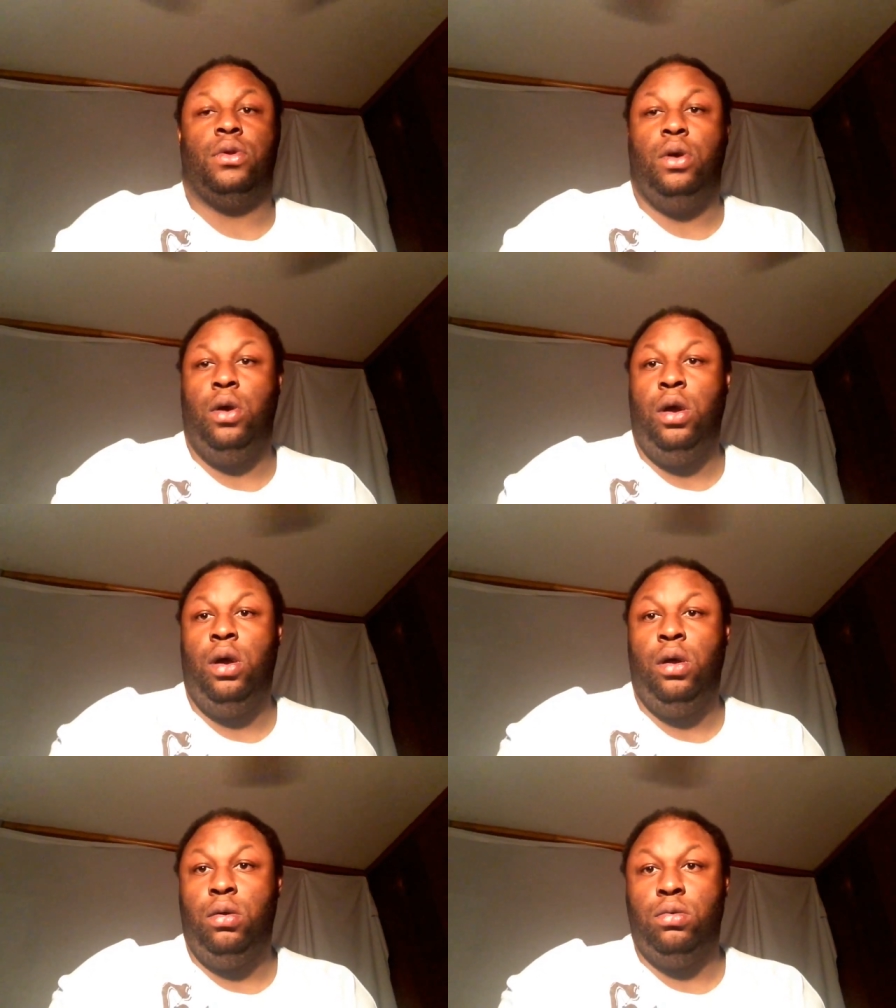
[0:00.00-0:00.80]

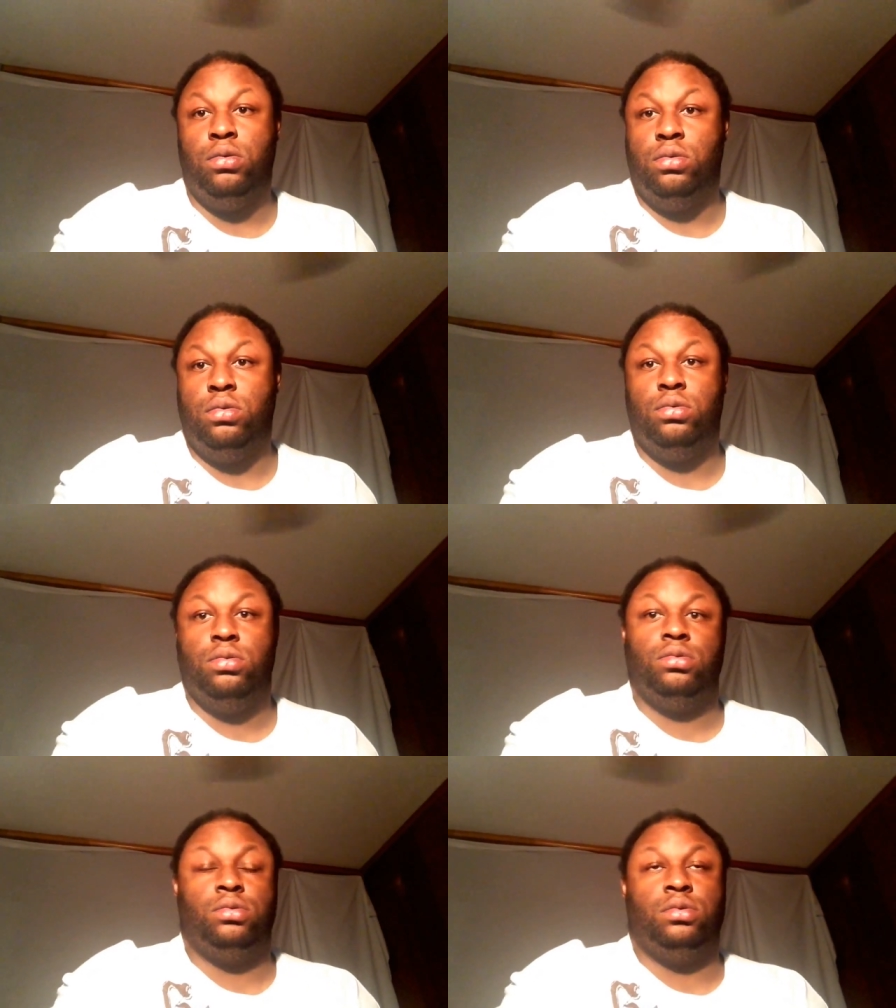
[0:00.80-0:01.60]
Oh,
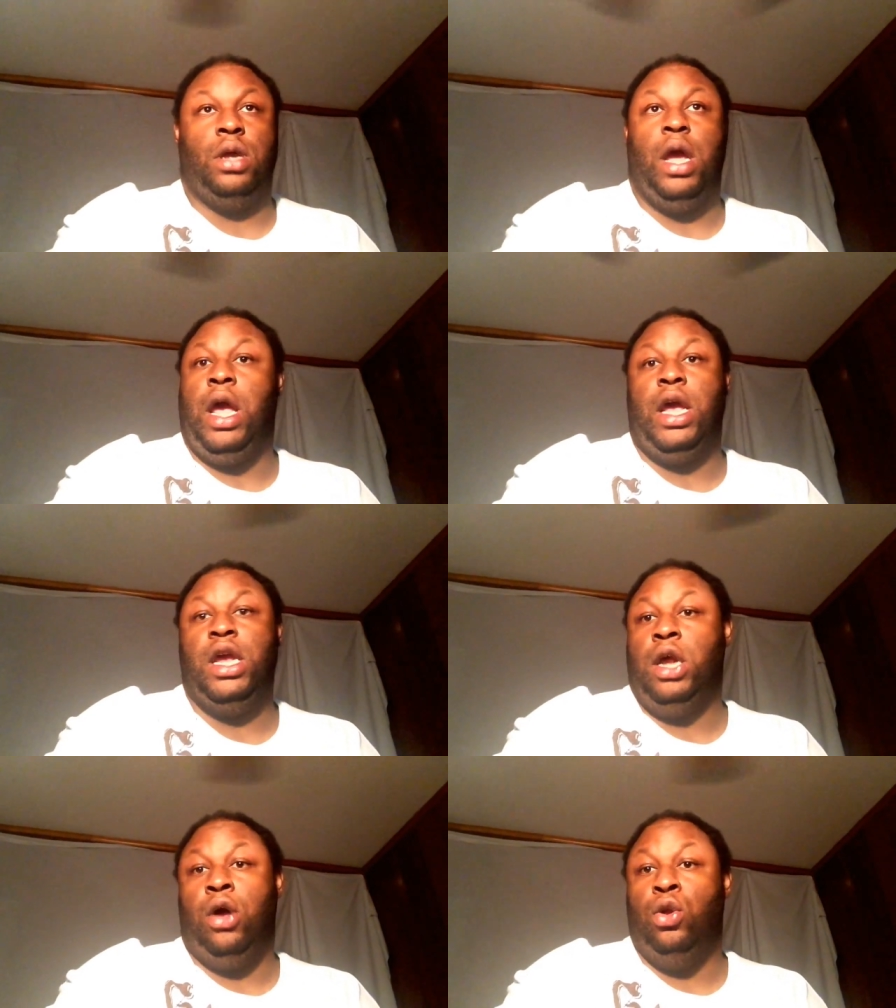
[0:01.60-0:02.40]
and he
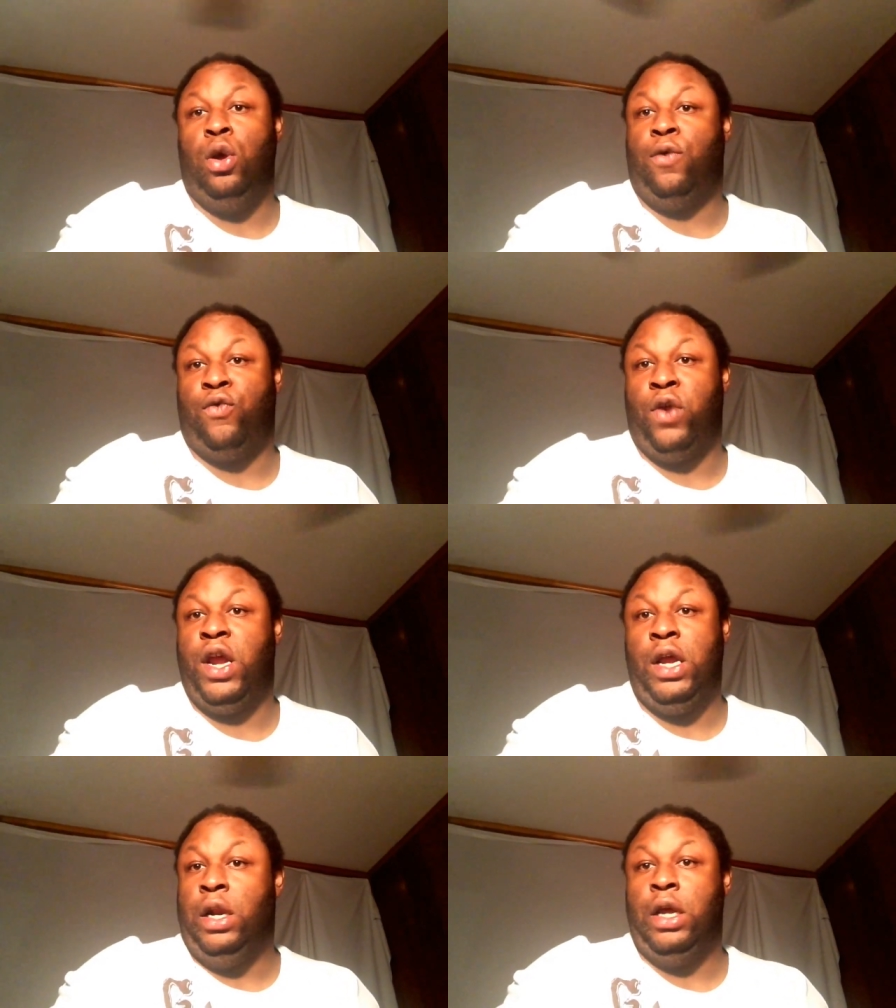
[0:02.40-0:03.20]
don't look
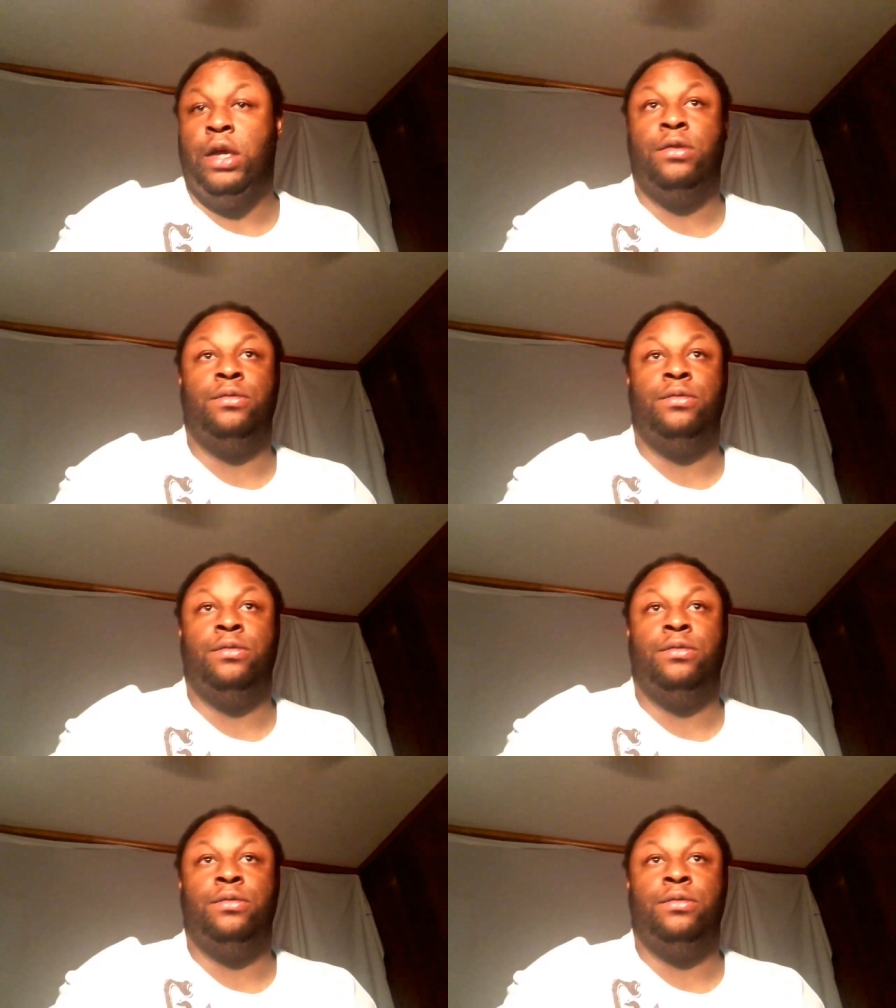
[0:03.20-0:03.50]
friendly.